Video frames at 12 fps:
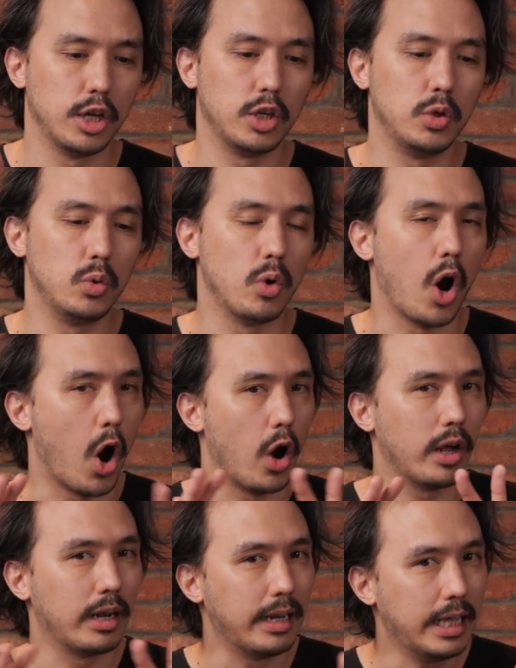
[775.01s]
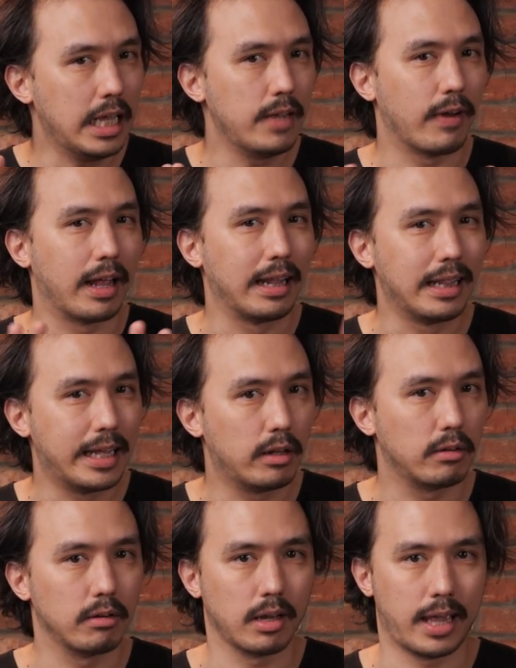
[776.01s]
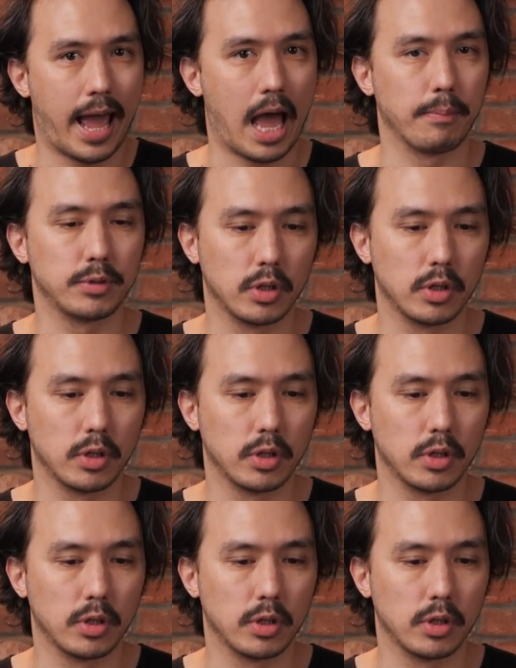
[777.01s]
you leave a little gap.